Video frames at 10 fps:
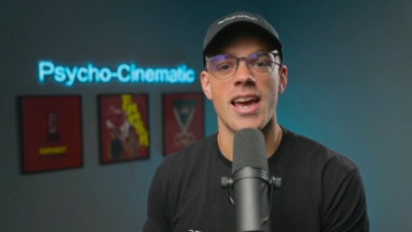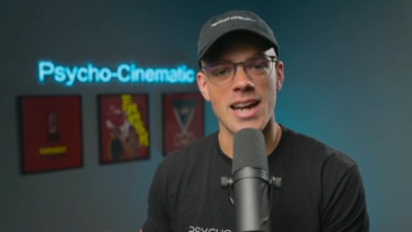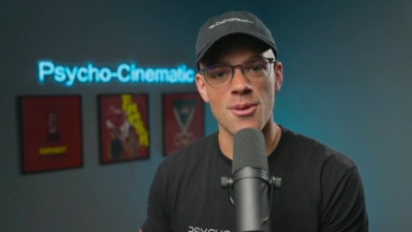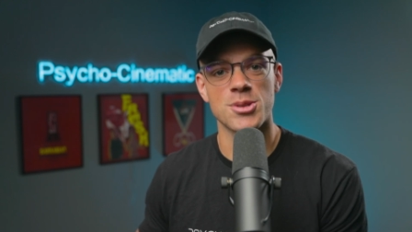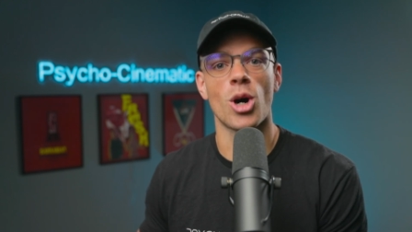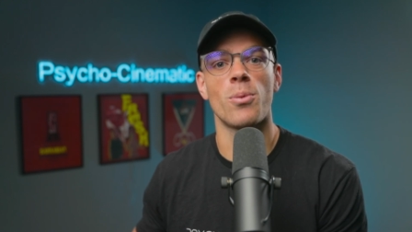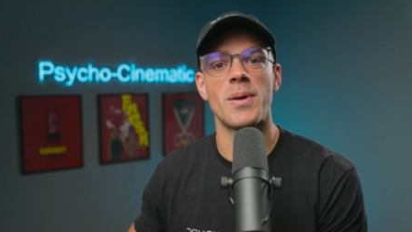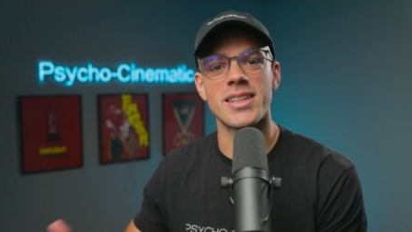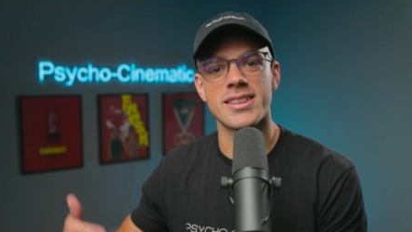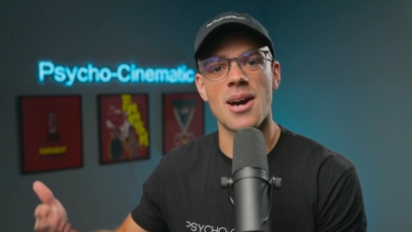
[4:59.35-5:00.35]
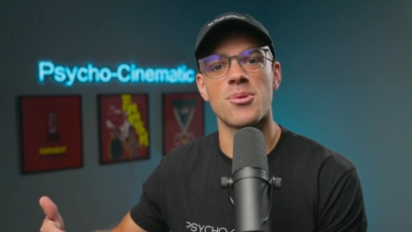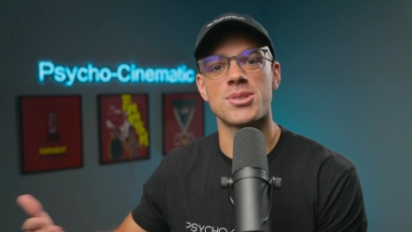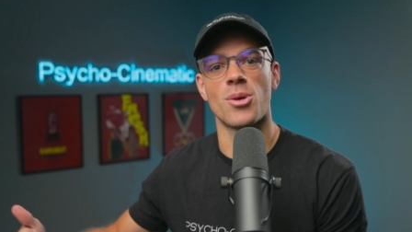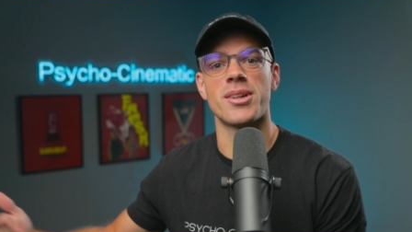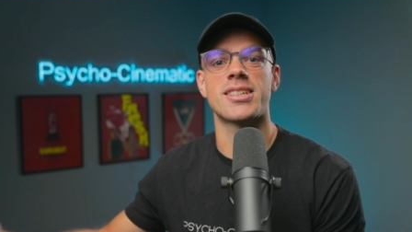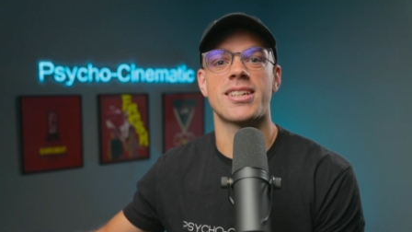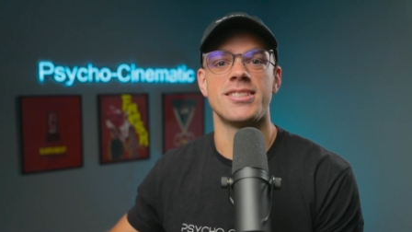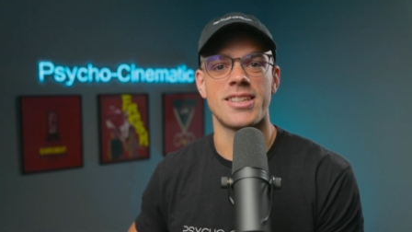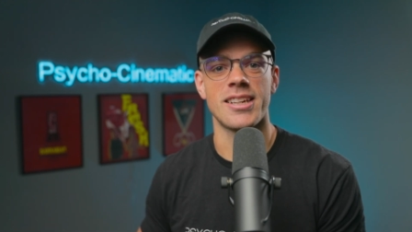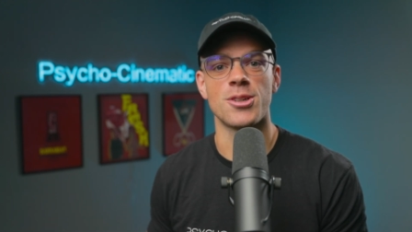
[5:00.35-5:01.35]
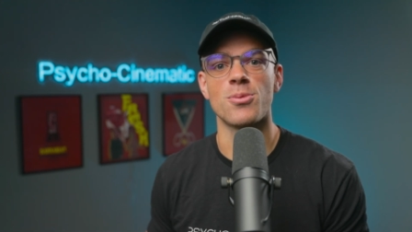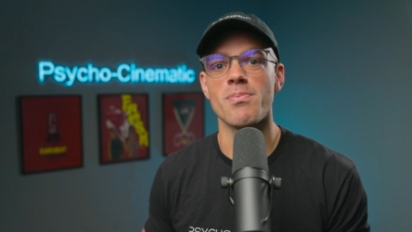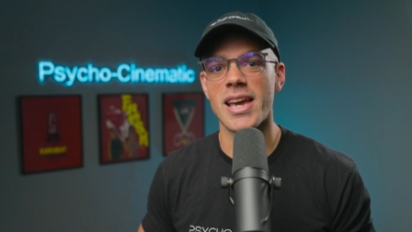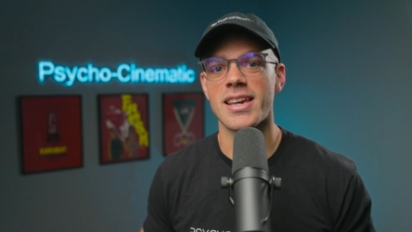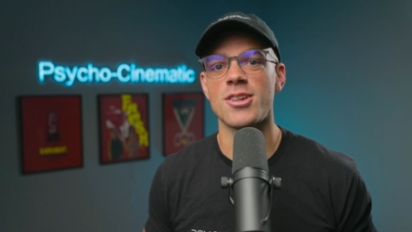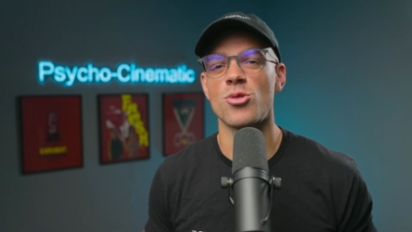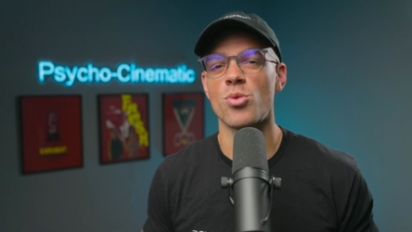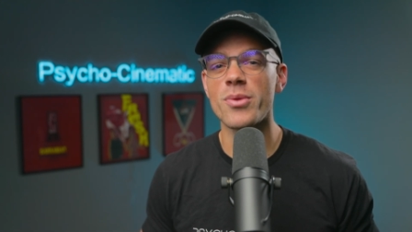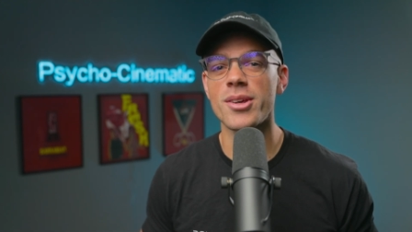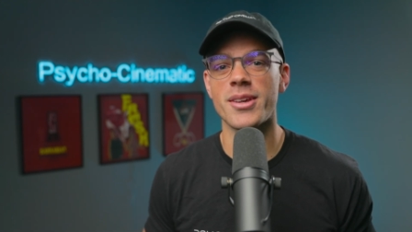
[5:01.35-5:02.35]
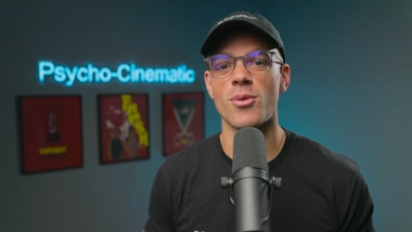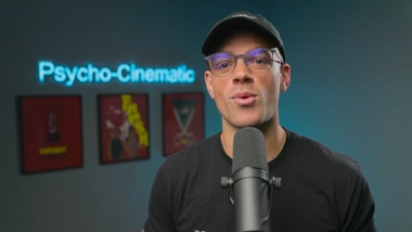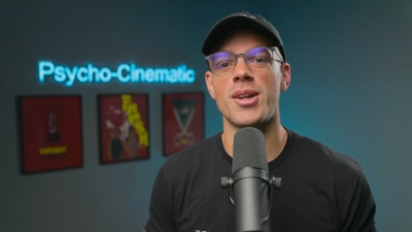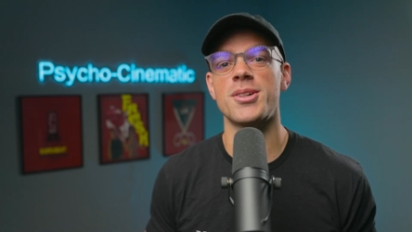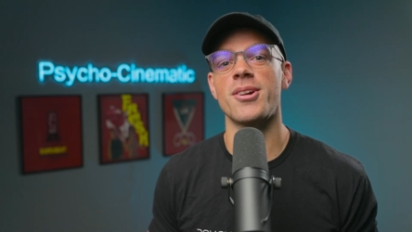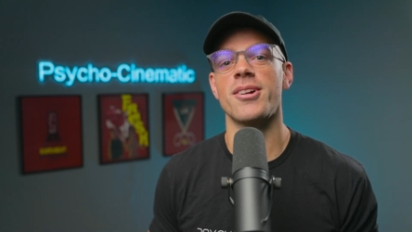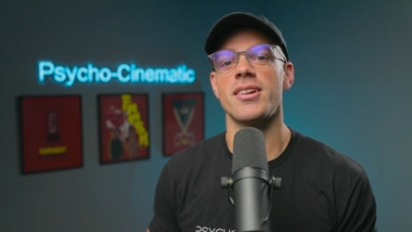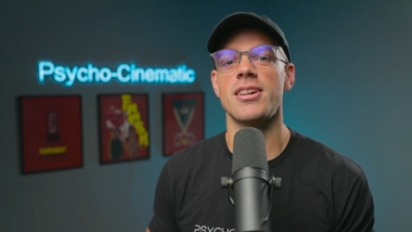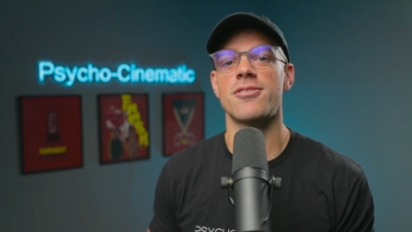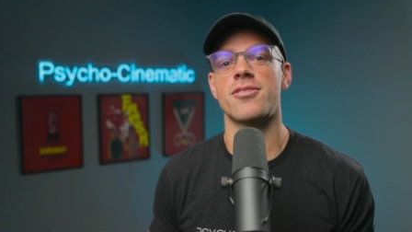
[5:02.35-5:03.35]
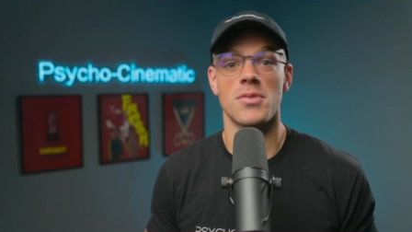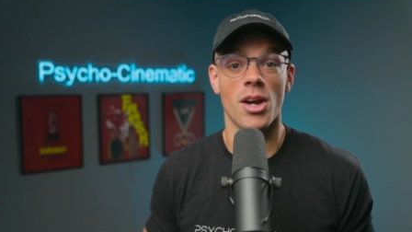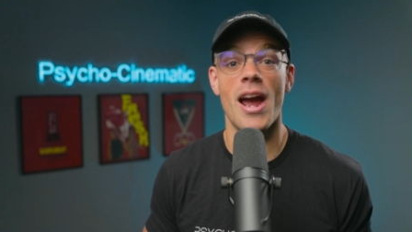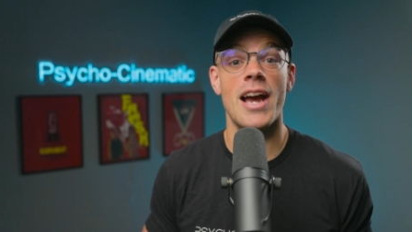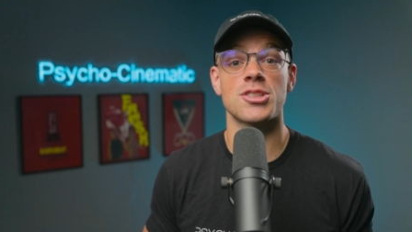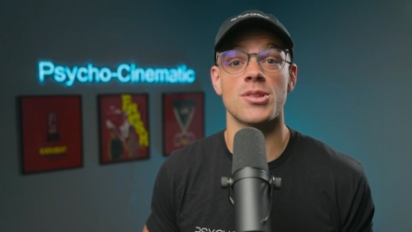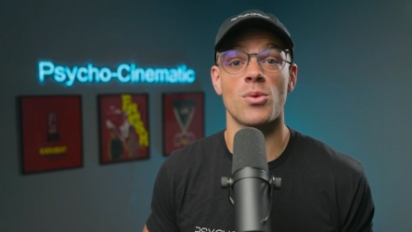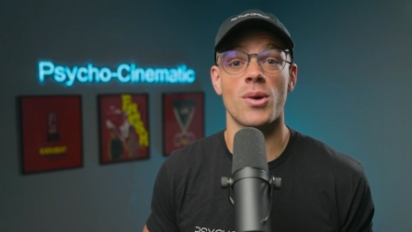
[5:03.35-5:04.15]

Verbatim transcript: And I was hoping that that was going to continue, making you really wonder if there actually